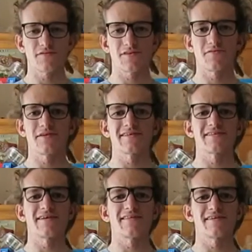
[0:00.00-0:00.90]
we're going to want to
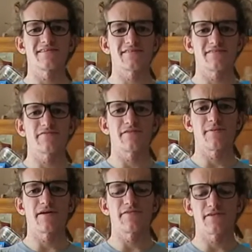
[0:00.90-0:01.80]
let that sit for
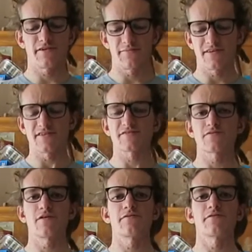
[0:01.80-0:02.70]
about 30 minutes
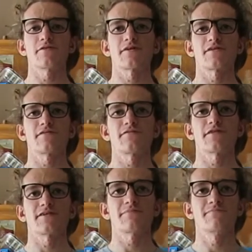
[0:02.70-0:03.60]
while we work on our filling.